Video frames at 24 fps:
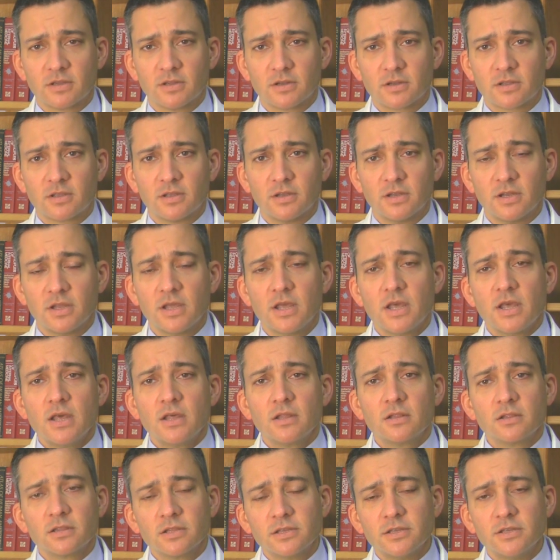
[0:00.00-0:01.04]
It can
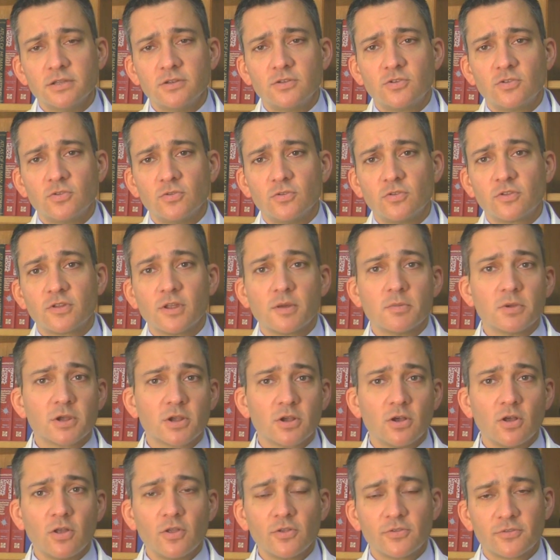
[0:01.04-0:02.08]
lead to stomach
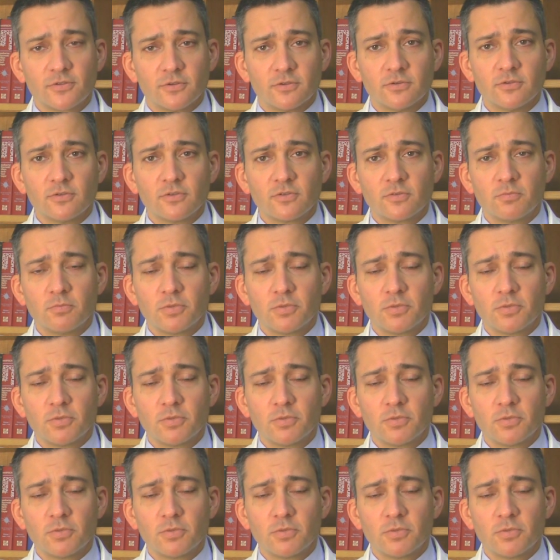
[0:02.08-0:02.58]
ulcers